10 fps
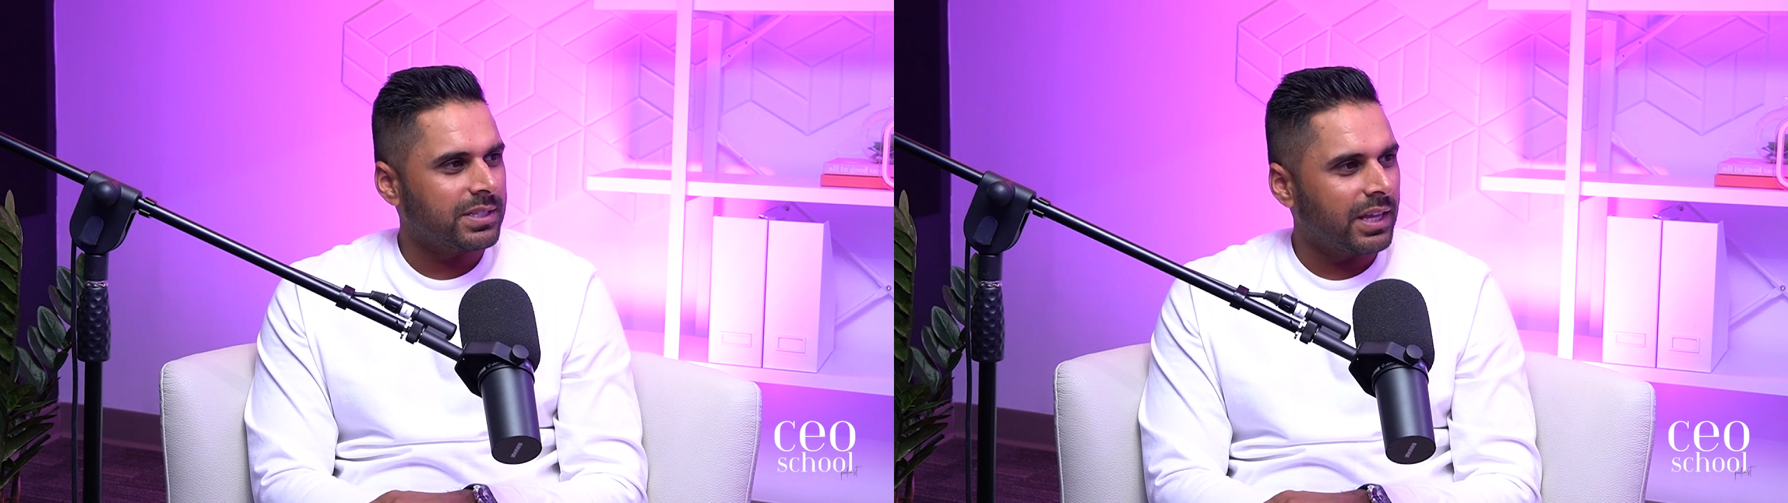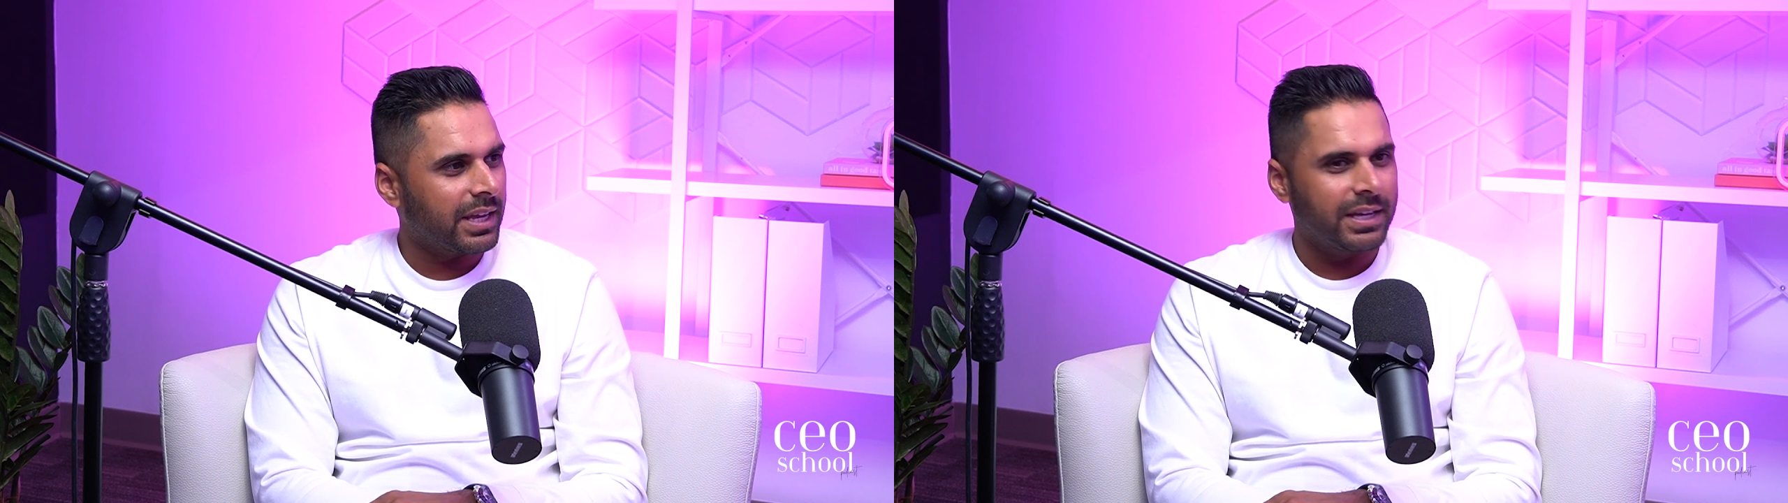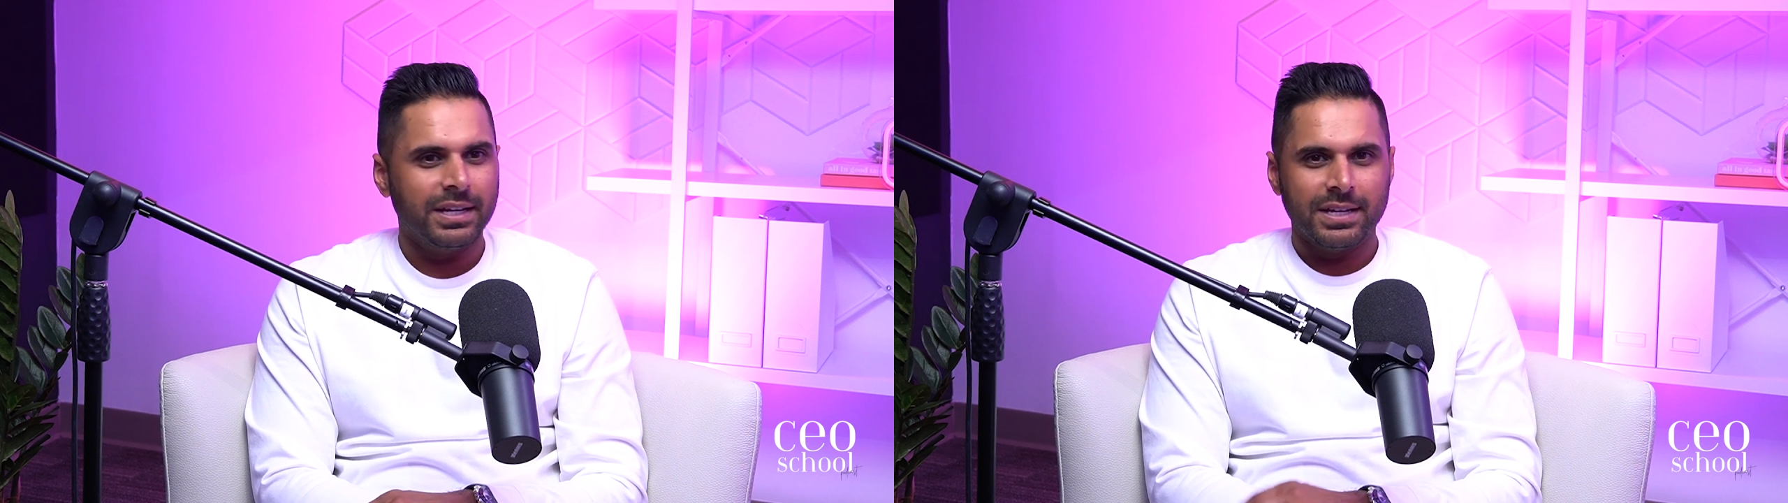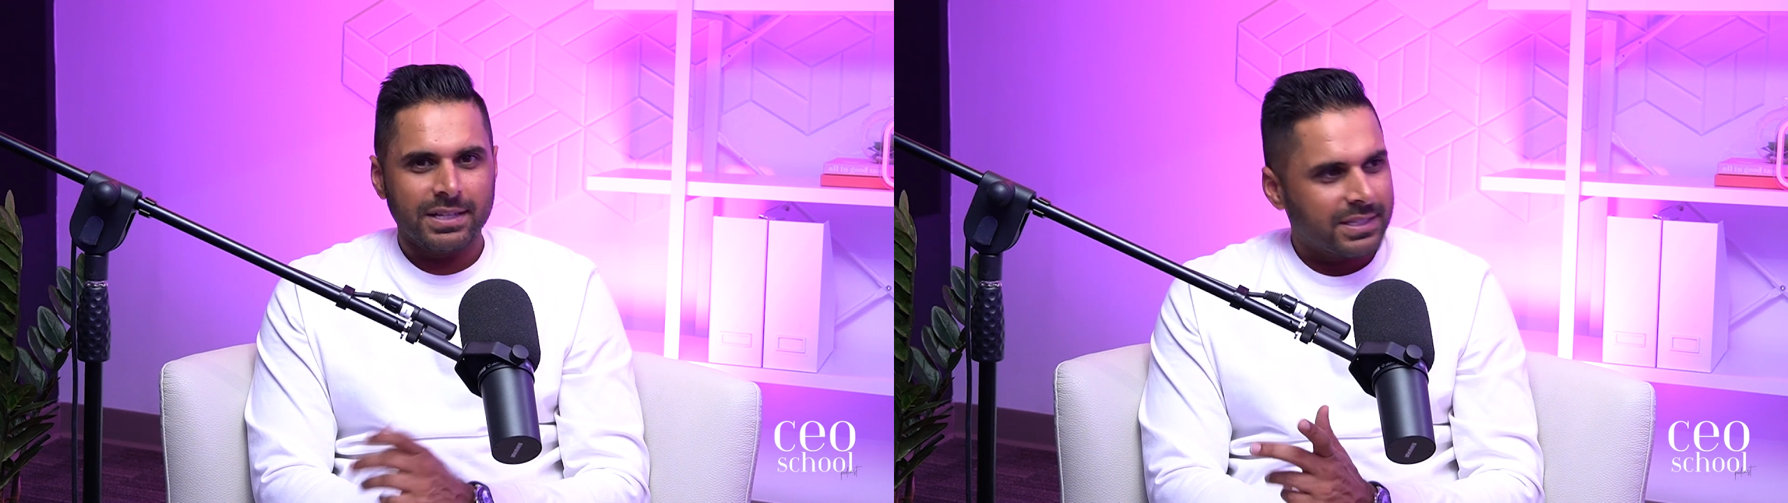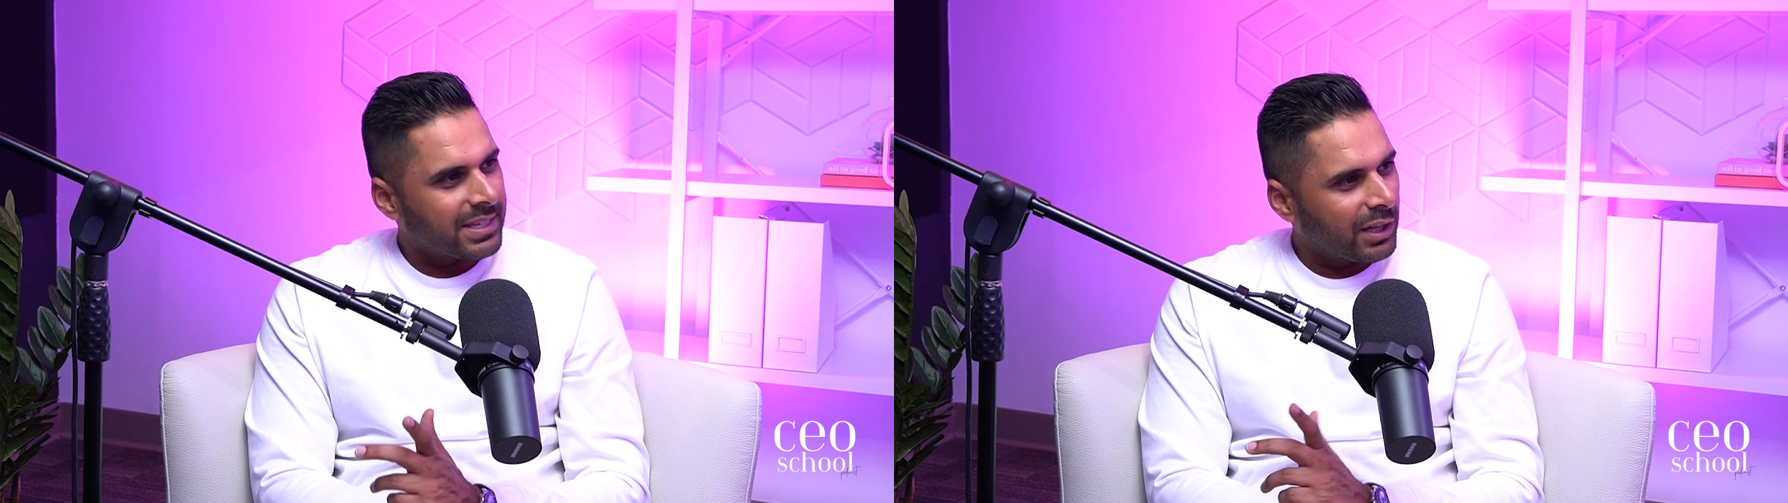Like
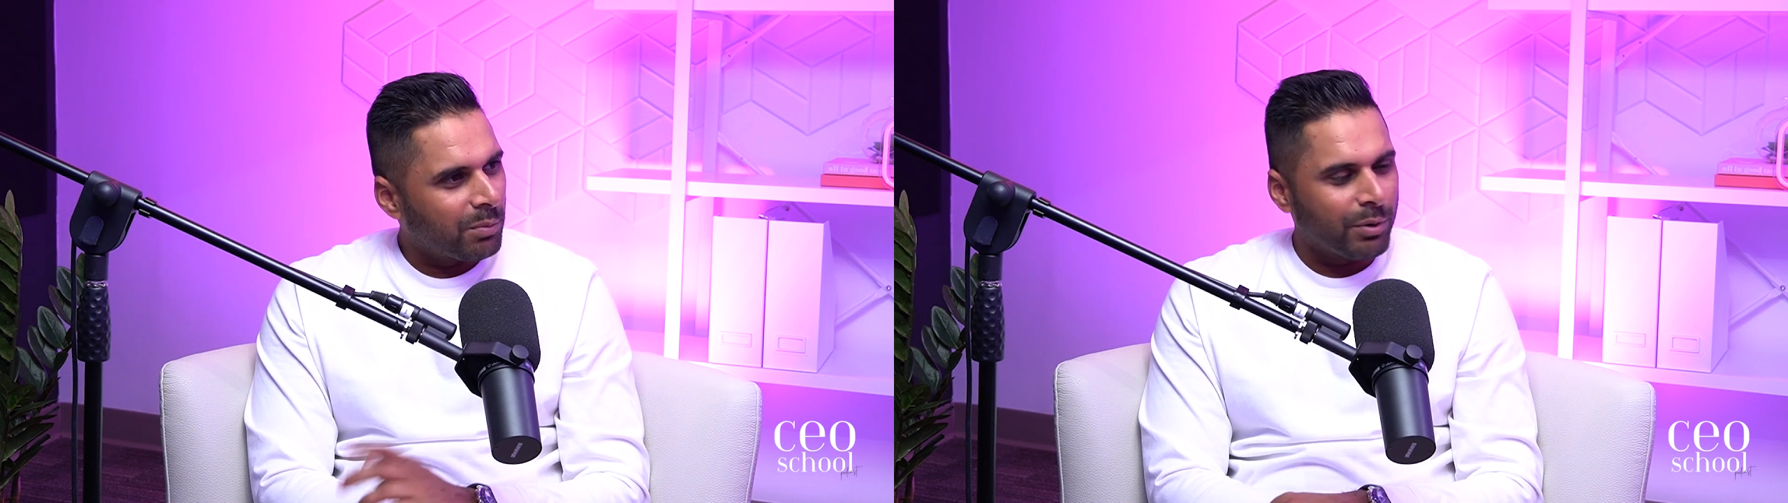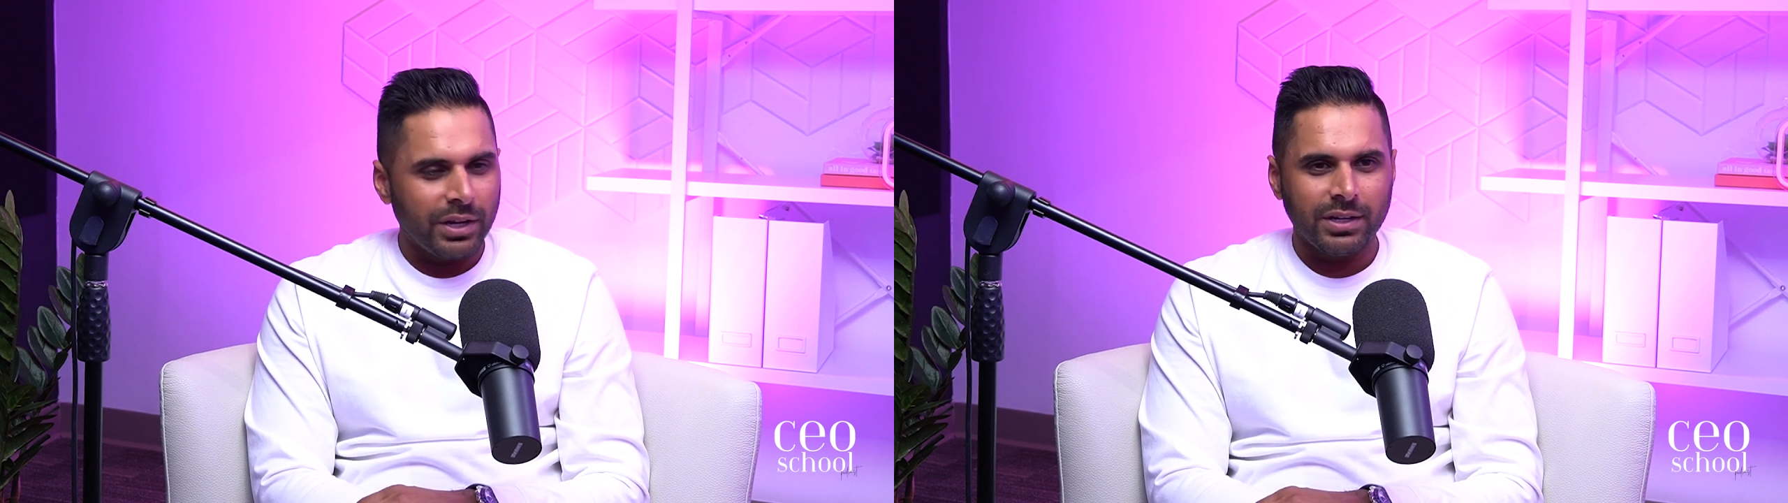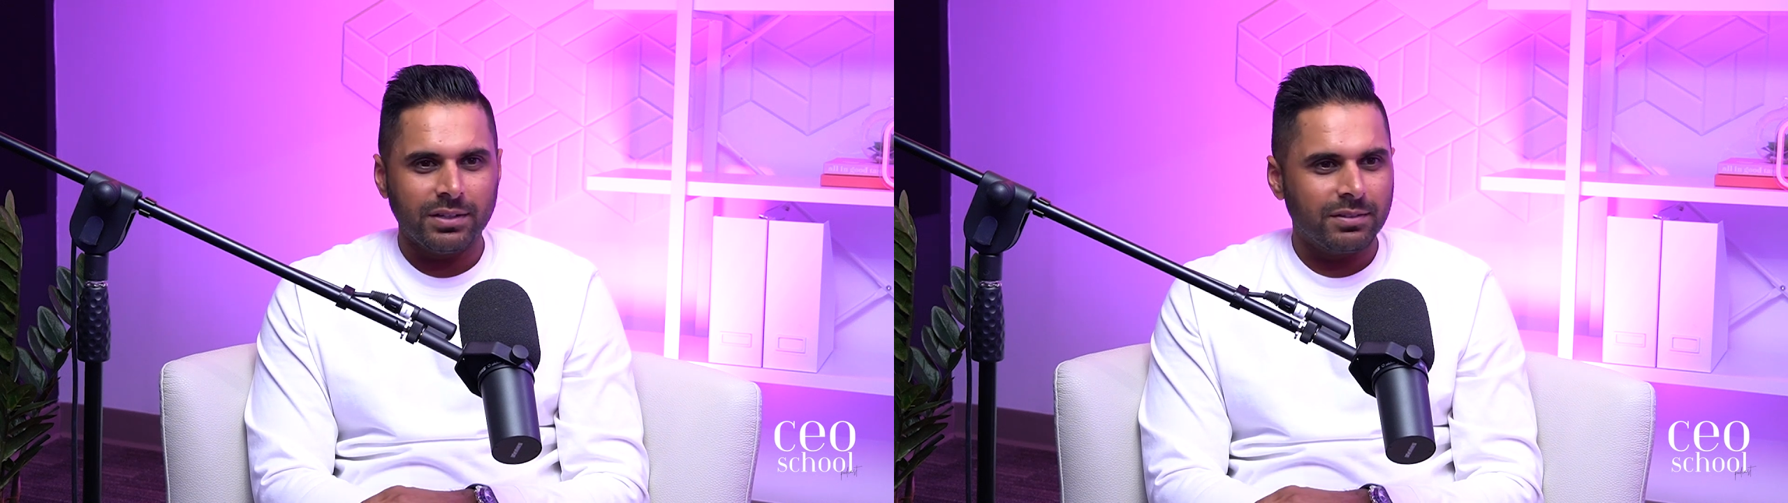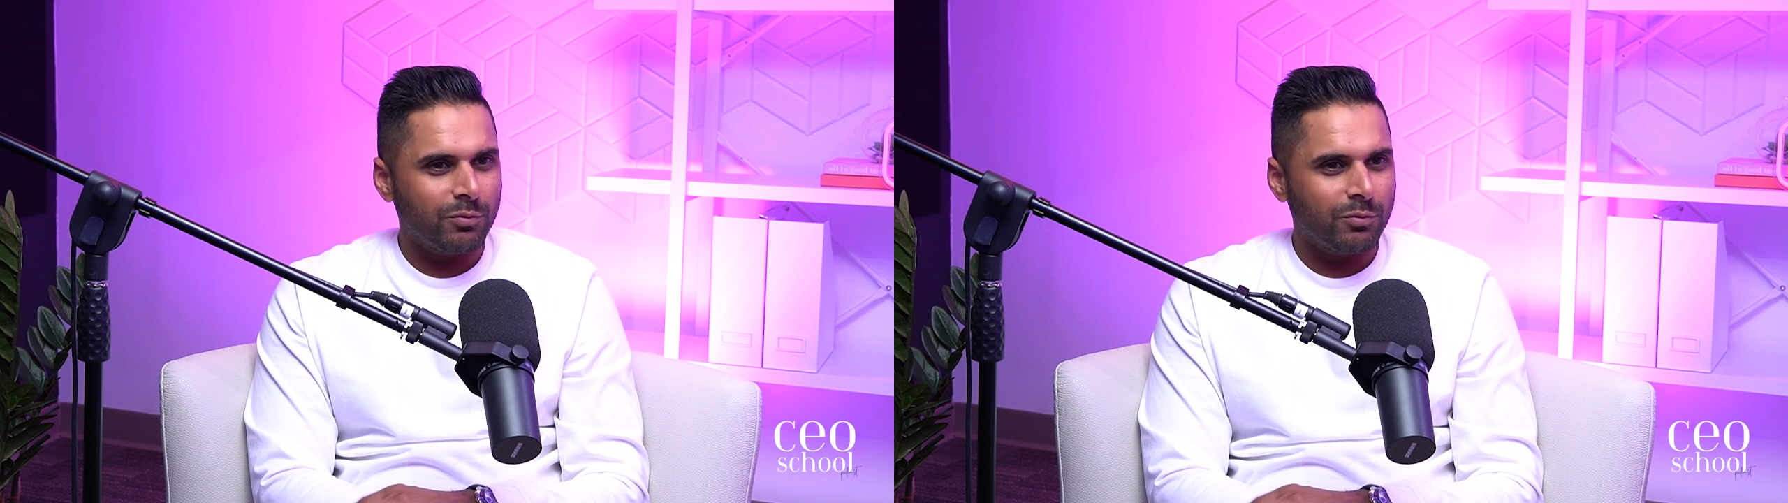celebrate